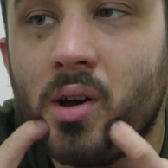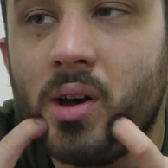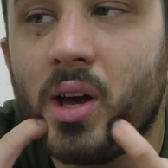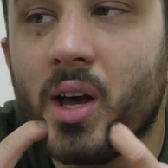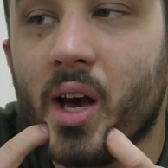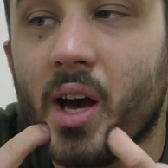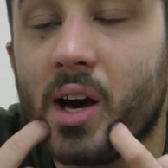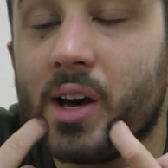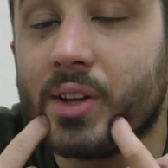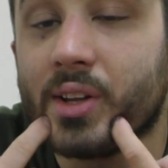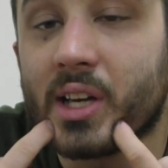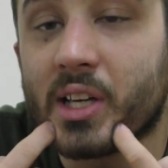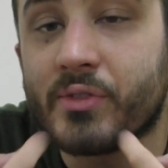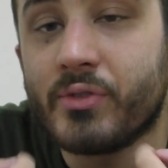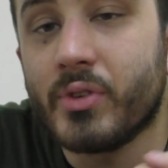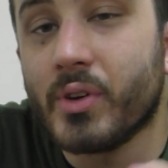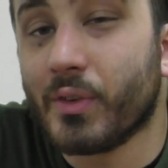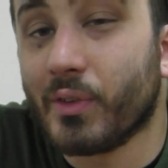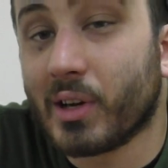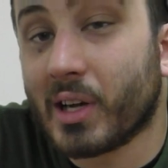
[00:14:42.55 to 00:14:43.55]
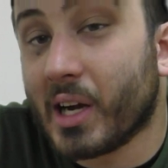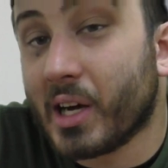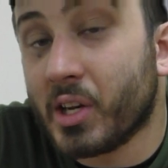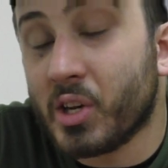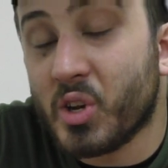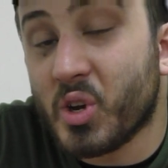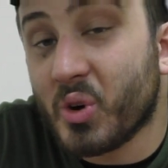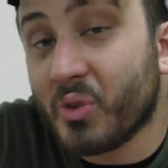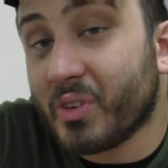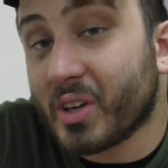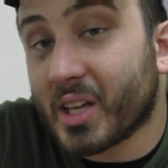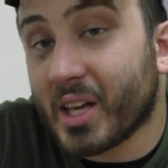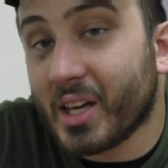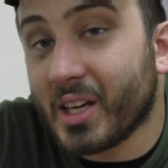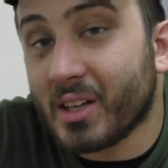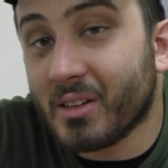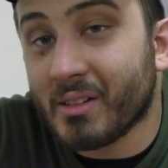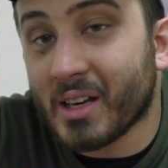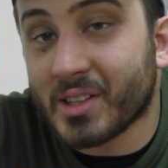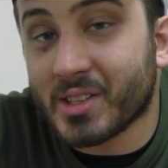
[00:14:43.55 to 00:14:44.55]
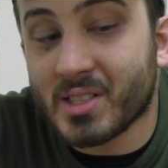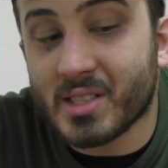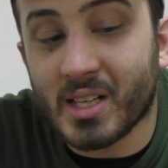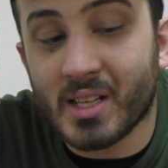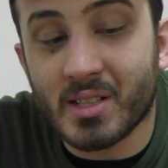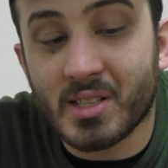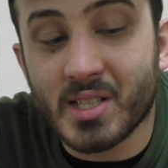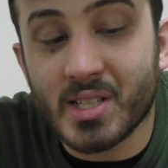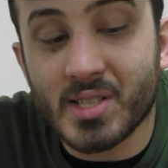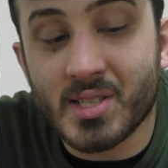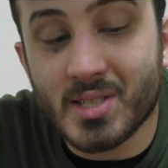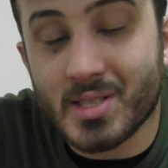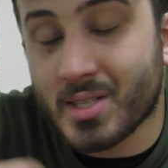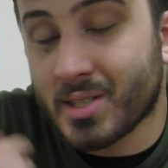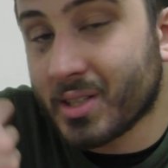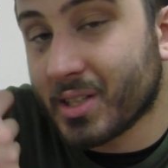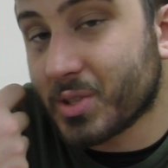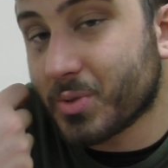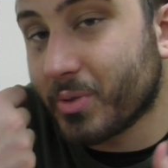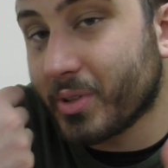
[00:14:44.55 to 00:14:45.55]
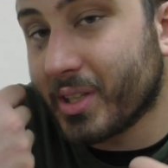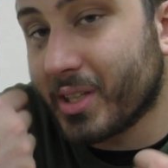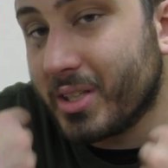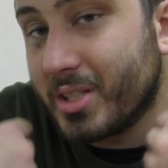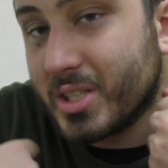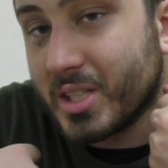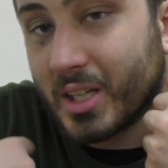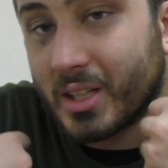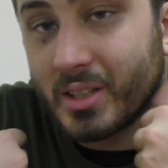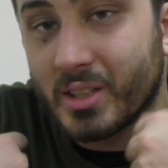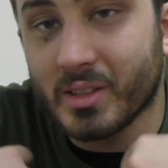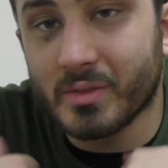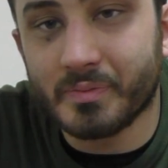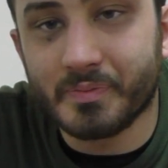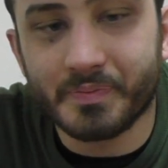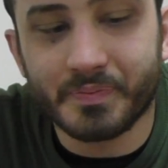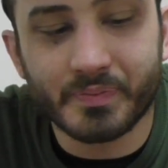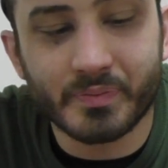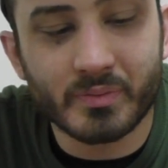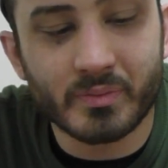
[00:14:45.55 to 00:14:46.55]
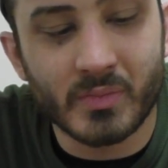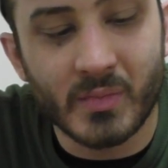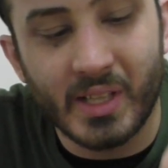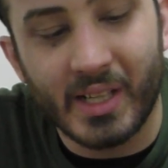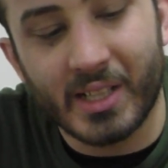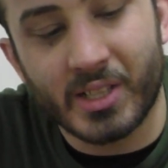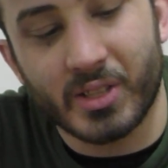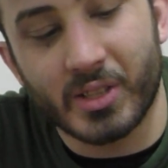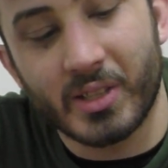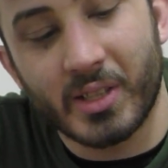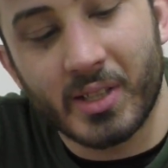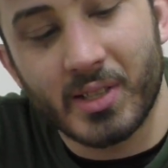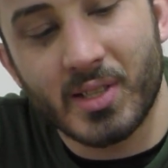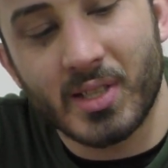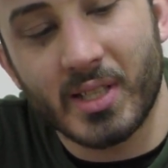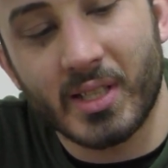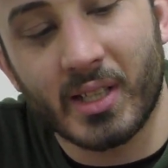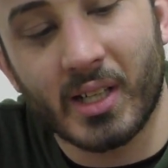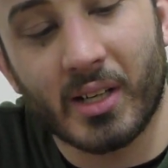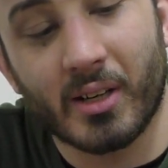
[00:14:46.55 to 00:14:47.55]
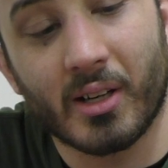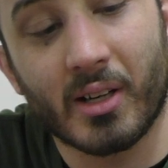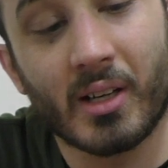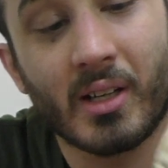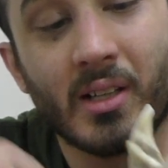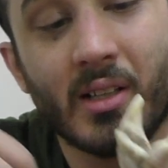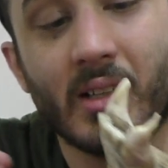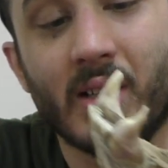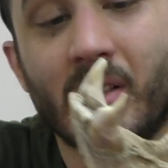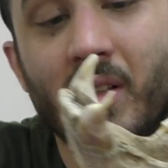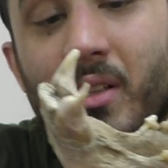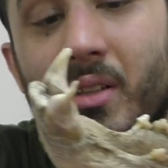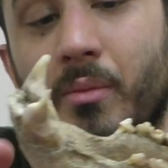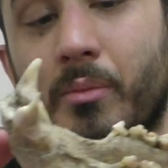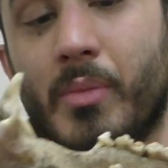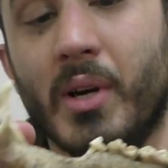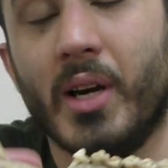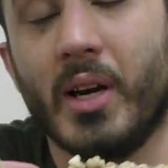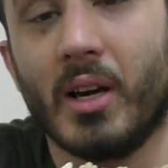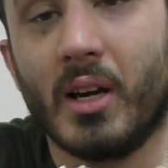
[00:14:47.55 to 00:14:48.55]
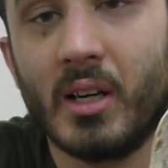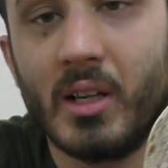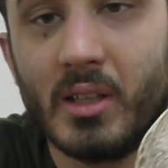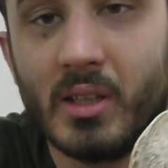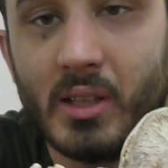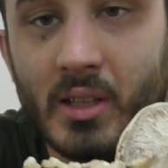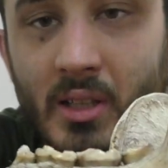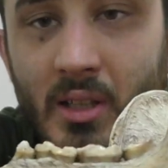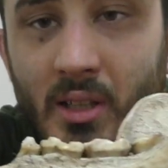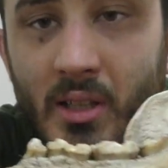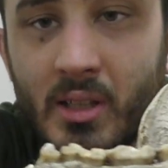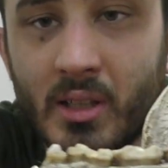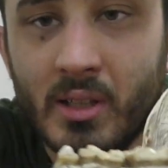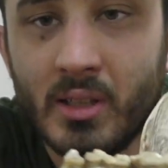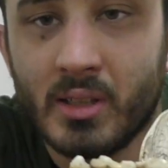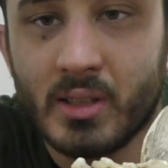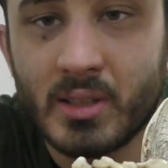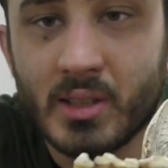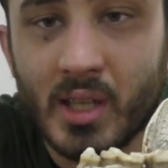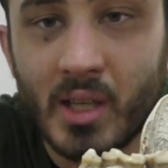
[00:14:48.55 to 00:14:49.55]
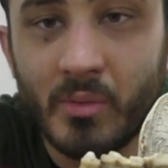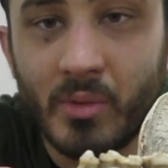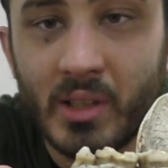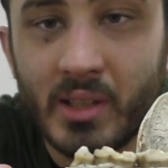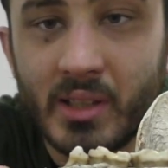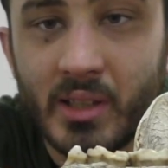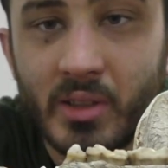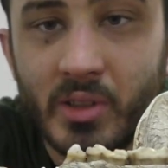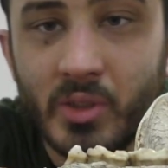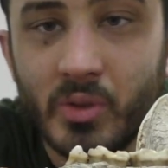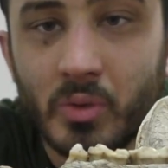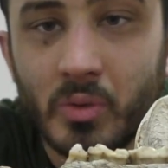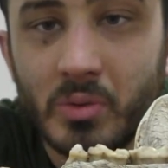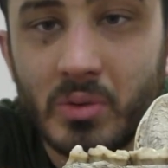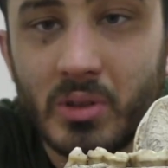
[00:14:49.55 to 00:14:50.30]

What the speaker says: And like if you ever gotten Novocaine at the dentist, that's where they inject it. And actually you can see on our bear, it's got them right there too.